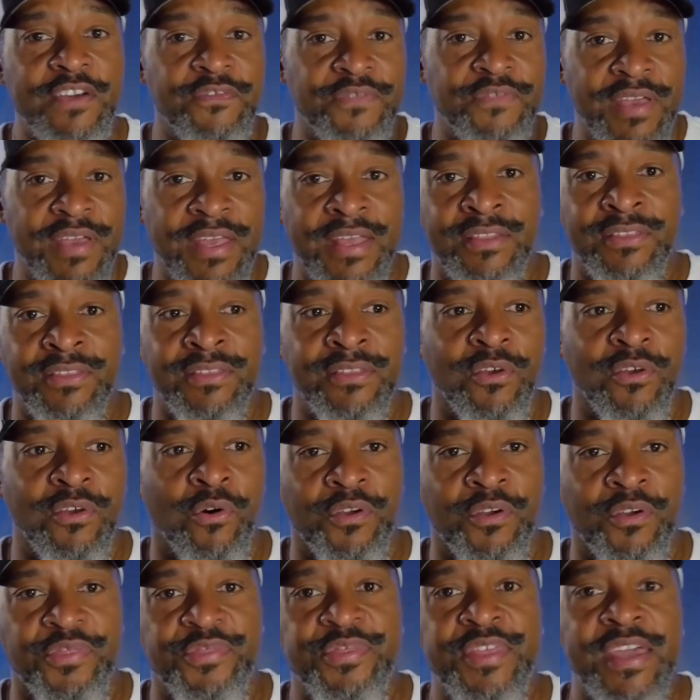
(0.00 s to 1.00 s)
in or
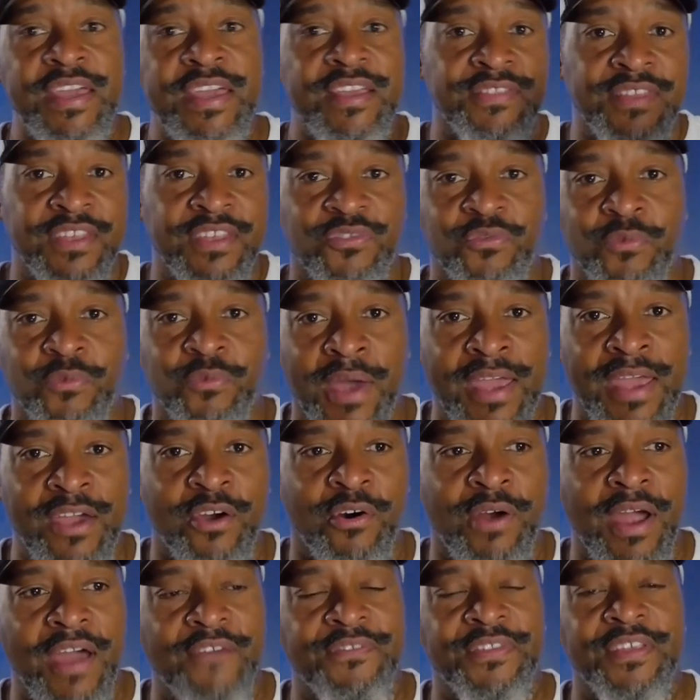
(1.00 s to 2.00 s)
think this way or
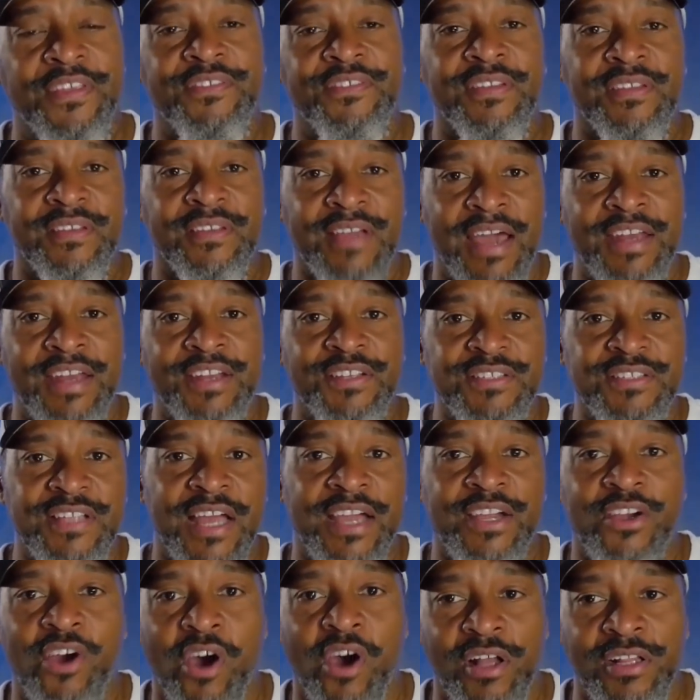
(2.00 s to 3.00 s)
have this kind of
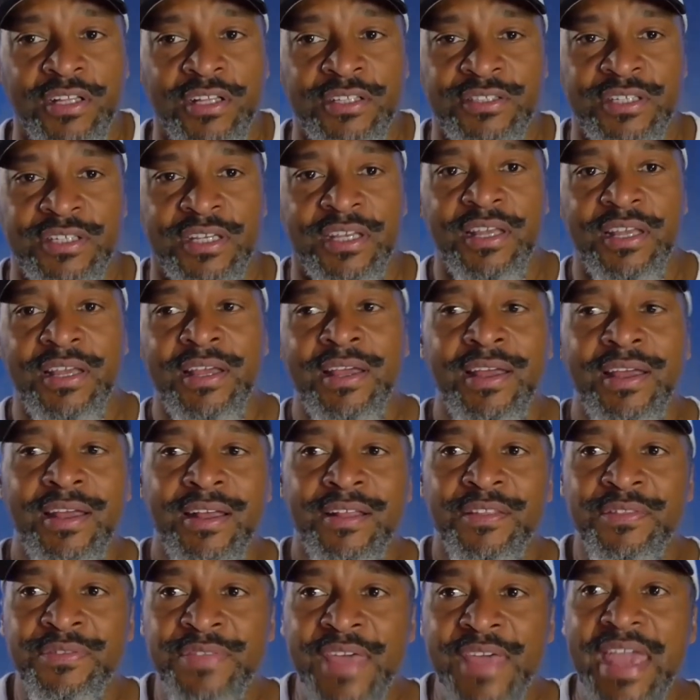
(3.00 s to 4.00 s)
psychology,
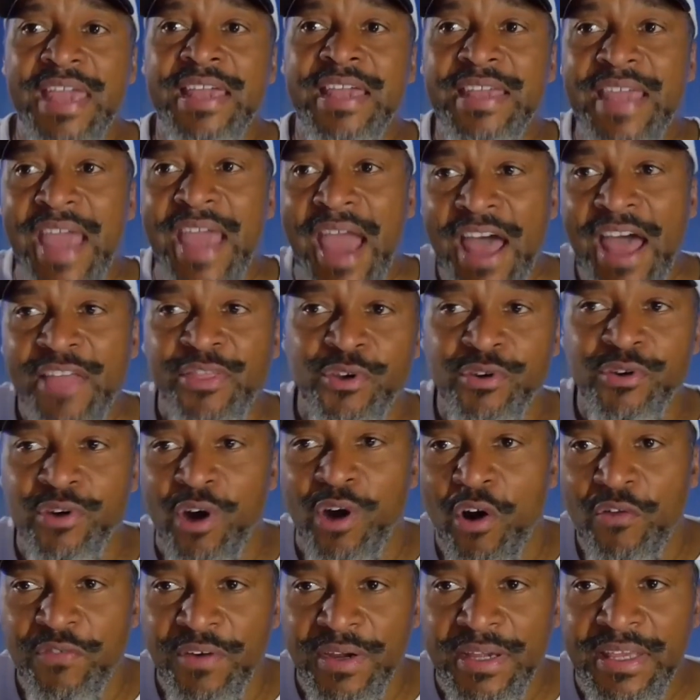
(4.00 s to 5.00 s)
they gather
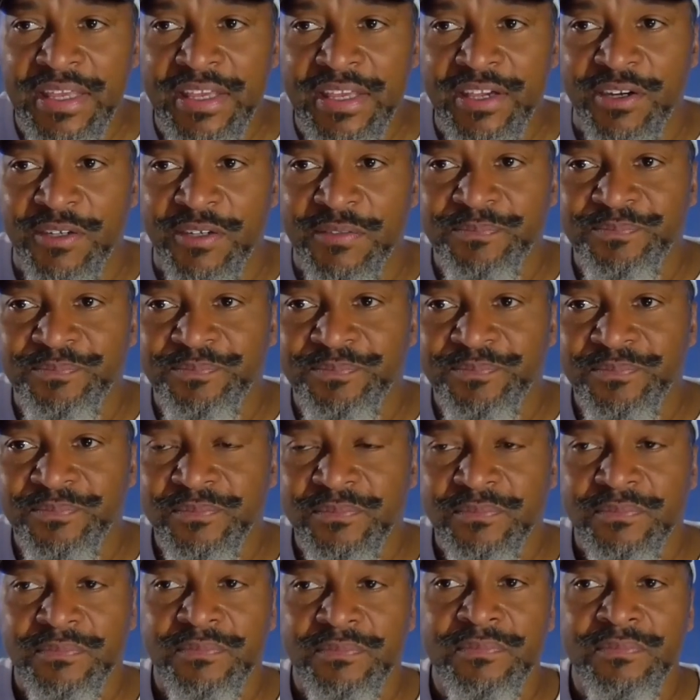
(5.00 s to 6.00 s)
over here.
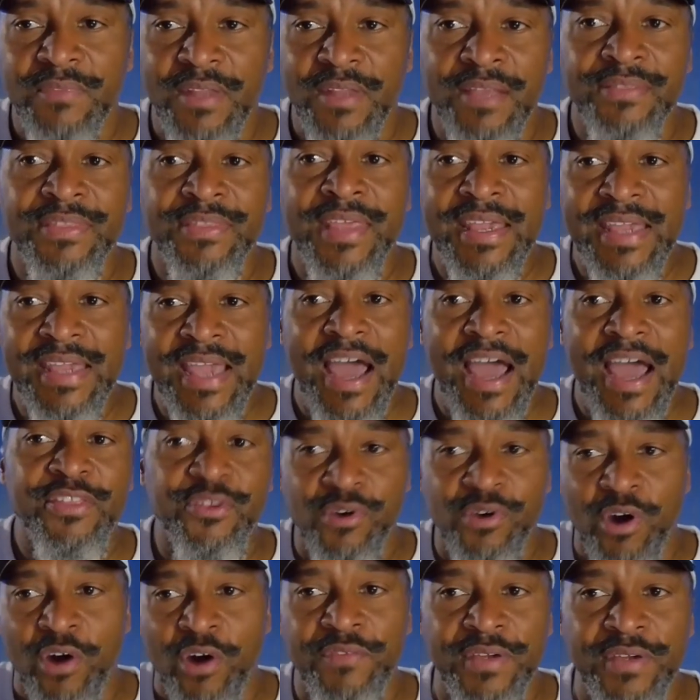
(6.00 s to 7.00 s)
They
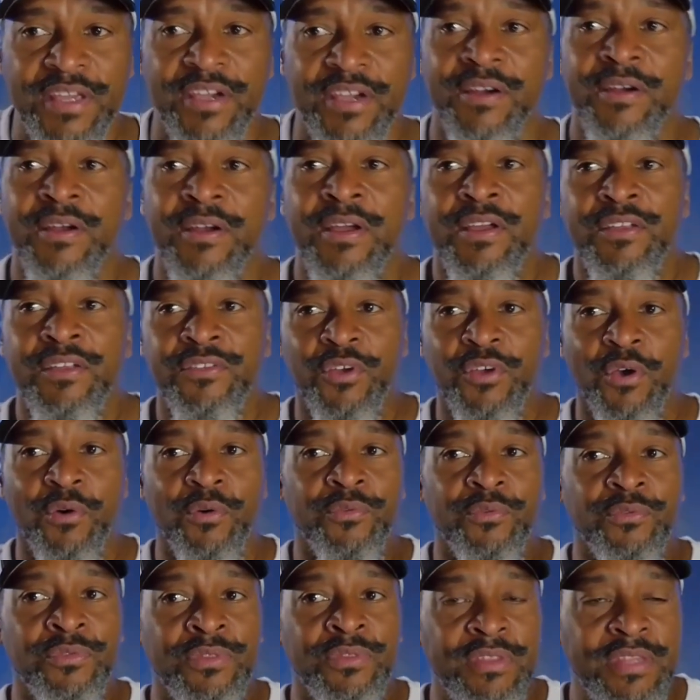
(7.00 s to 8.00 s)
gather over here. So
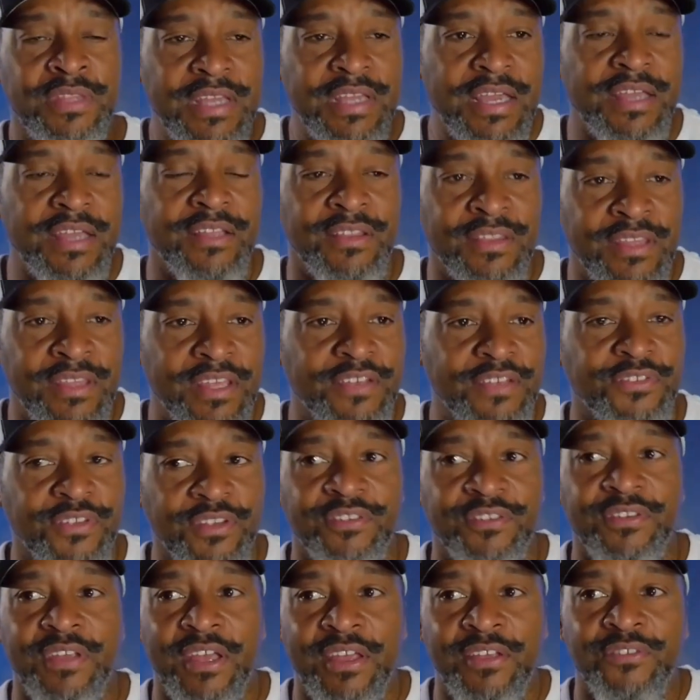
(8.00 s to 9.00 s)
this
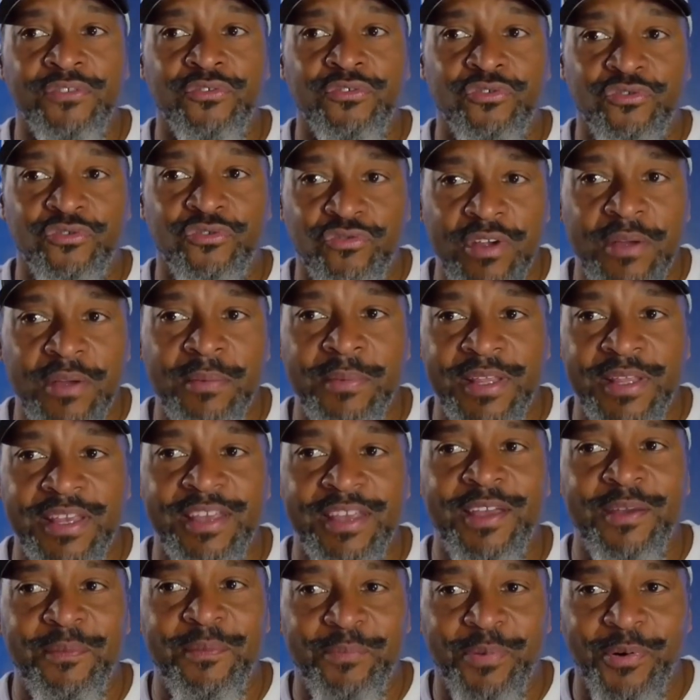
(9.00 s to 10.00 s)
is extremely
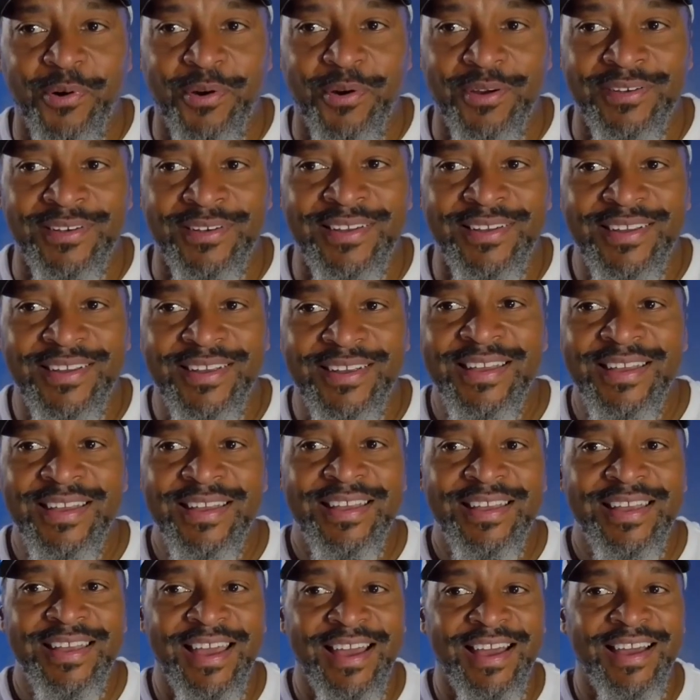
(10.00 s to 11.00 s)
important.
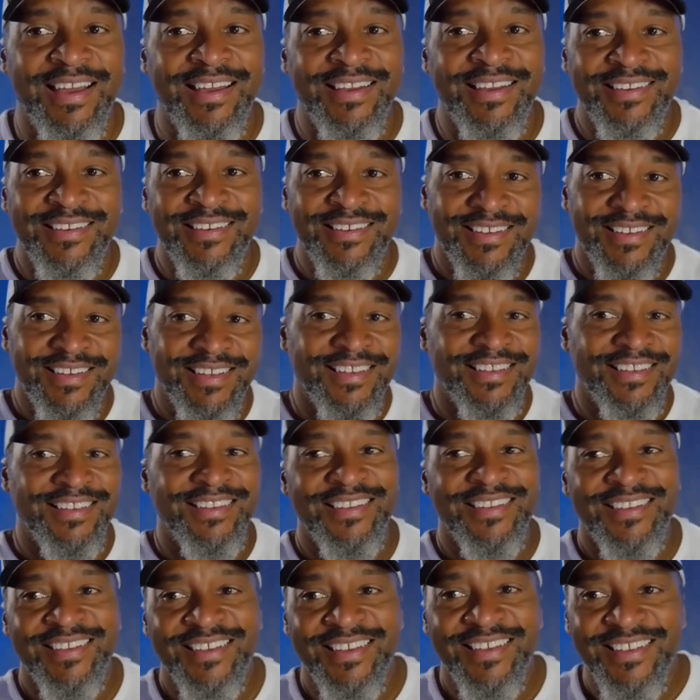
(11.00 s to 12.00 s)
This
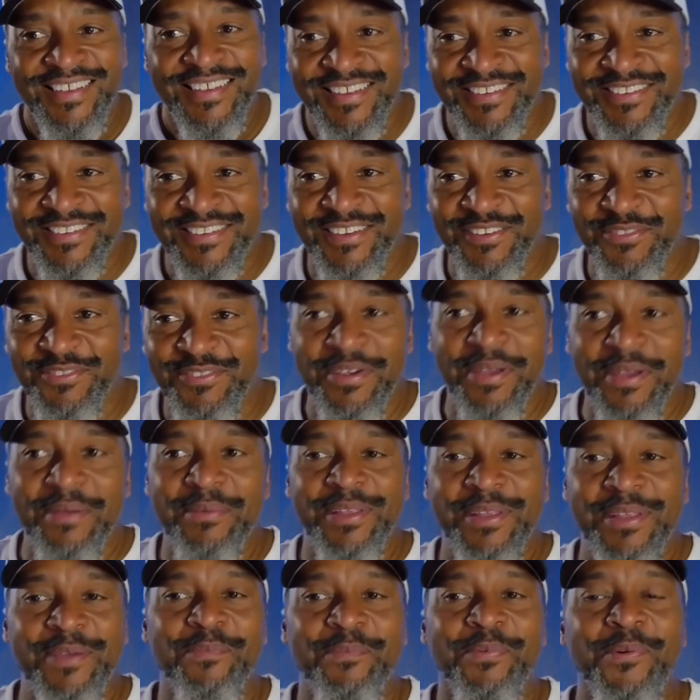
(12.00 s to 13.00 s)
is
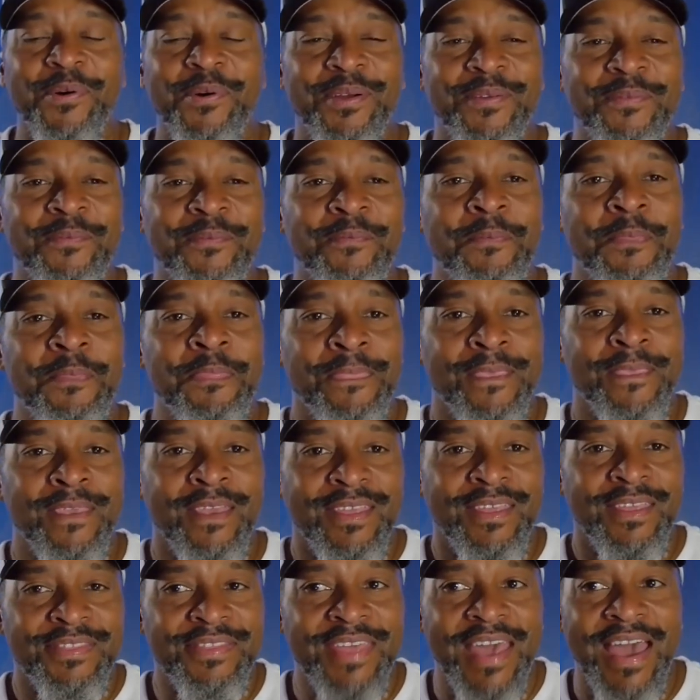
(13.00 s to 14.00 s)
extremely important
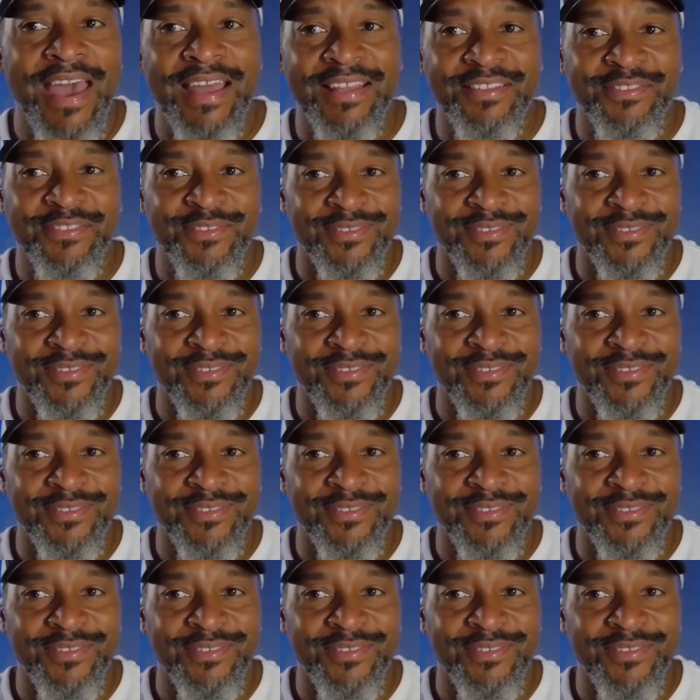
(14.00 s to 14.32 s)
that